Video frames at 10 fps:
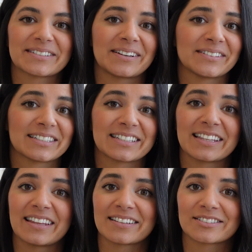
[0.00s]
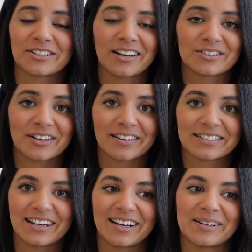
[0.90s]
Obviously, things change all the
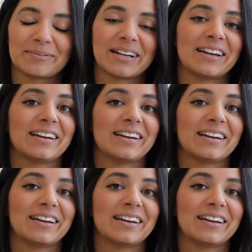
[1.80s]
time